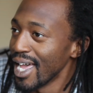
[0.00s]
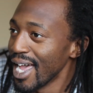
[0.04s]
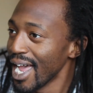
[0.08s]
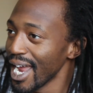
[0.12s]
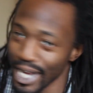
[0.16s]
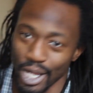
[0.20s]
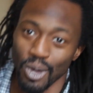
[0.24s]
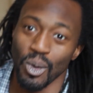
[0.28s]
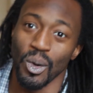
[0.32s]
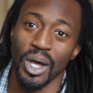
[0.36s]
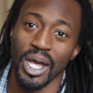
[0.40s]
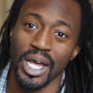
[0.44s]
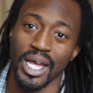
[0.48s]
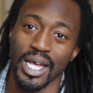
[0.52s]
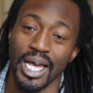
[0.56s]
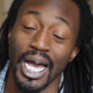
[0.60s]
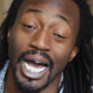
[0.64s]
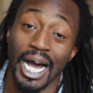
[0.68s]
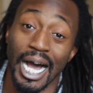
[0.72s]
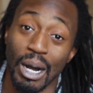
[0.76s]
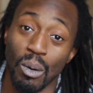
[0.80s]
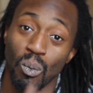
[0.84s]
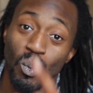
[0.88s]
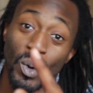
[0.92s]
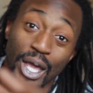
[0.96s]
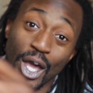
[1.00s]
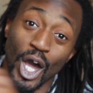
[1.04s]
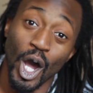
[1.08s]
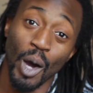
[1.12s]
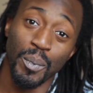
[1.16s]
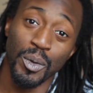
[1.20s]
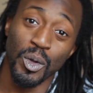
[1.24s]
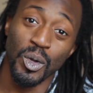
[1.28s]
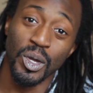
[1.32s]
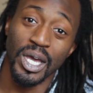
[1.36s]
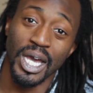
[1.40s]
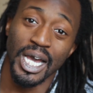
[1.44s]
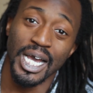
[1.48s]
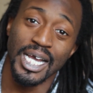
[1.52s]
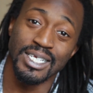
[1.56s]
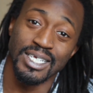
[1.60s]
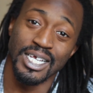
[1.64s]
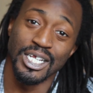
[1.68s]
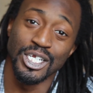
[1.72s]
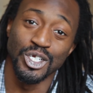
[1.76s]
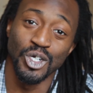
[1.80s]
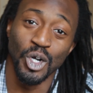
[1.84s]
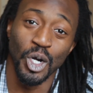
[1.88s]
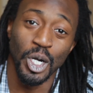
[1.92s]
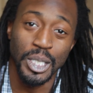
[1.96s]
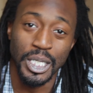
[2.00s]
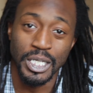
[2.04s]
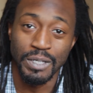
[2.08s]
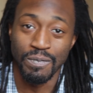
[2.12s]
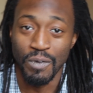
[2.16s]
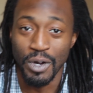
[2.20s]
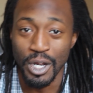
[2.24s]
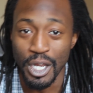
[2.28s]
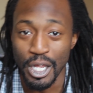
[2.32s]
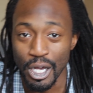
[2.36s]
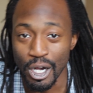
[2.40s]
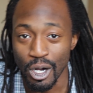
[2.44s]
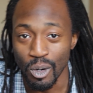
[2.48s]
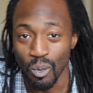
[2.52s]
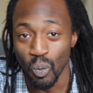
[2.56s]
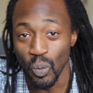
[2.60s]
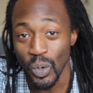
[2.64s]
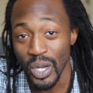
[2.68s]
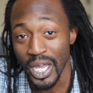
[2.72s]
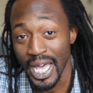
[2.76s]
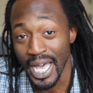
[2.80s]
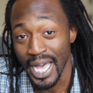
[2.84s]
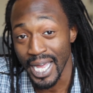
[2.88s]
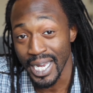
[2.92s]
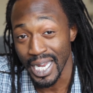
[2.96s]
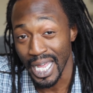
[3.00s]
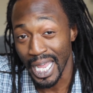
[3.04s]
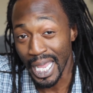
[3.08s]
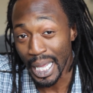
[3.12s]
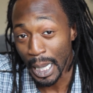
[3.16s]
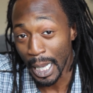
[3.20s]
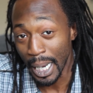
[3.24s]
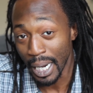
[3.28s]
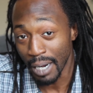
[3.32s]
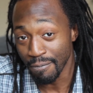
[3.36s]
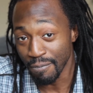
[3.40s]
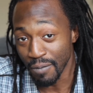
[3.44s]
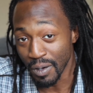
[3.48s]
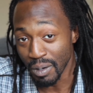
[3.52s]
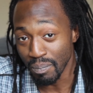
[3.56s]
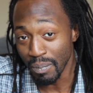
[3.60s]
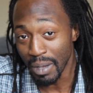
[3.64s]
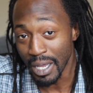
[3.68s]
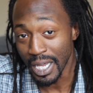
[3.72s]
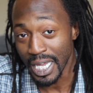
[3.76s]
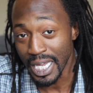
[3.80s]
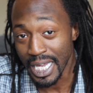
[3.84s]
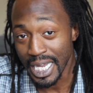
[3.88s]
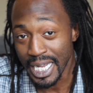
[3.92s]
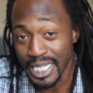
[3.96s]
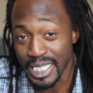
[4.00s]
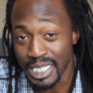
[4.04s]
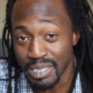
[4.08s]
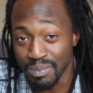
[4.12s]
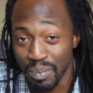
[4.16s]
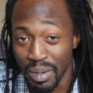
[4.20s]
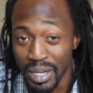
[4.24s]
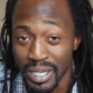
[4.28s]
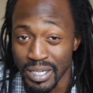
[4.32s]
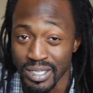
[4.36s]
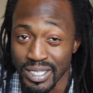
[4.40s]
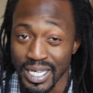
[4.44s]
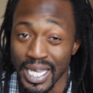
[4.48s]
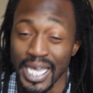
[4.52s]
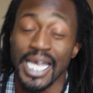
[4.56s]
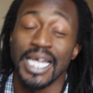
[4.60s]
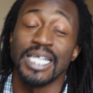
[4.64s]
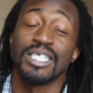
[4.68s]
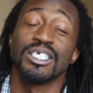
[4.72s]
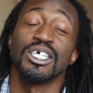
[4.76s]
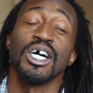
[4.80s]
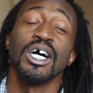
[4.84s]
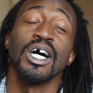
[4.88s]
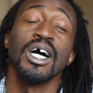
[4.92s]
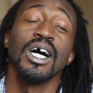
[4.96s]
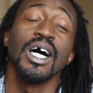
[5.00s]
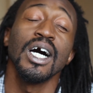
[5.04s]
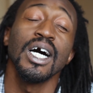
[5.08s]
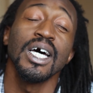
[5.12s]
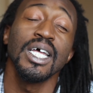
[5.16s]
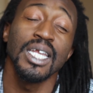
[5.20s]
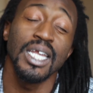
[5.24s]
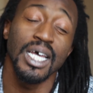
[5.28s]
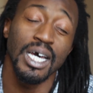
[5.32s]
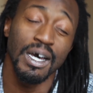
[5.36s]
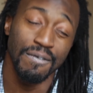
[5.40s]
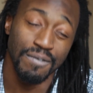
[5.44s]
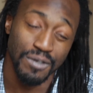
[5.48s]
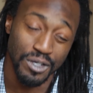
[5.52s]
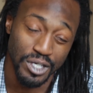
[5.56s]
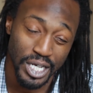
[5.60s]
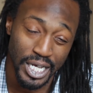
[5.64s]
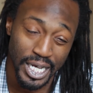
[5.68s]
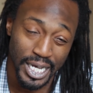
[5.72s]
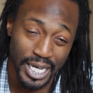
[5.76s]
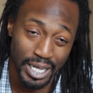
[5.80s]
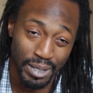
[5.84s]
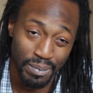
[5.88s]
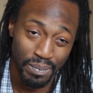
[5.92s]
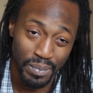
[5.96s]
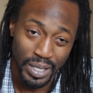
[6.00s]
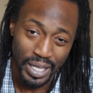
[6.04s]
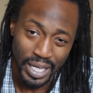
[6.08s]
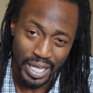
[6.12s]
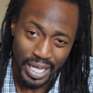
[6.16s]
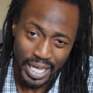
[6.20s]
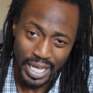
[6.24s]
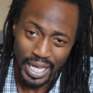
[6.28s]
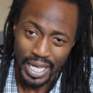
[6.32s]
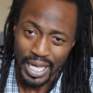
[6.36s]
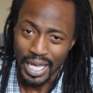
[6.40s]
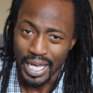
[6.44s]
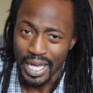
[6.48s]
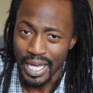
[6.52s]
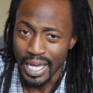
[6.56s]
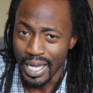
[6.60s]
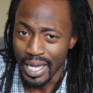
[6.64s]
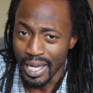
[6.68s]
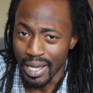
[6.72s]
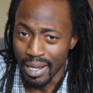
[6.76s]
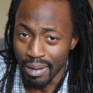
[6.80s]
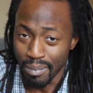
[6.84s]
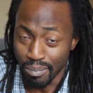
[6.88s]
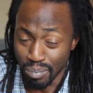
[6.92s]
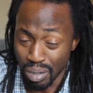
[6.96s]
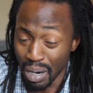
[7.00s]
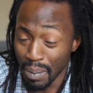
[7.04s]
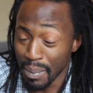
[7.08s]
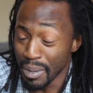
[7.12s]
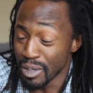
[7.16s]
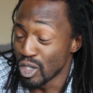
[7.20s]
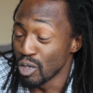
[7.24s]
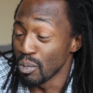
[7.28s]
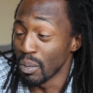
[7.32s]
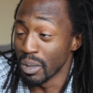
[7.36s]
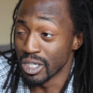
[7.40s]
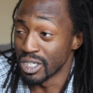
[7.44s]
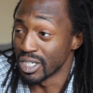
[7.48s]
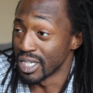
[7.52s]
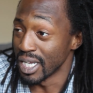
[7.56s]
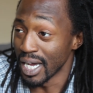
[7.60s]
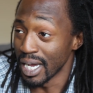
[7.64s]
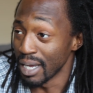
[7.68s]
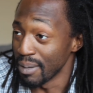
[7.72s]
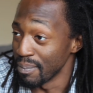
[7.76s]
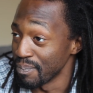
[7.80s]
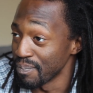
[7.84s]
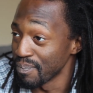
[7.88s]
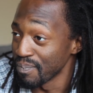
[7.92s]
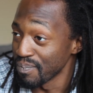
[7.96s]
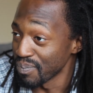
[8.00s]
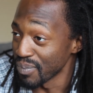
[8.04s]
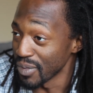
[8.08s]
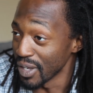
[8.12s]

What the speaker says: Anyway, we hope you guys enjoyed this video. We had a lot of fun making it. Spent a ton of time, probably too much time,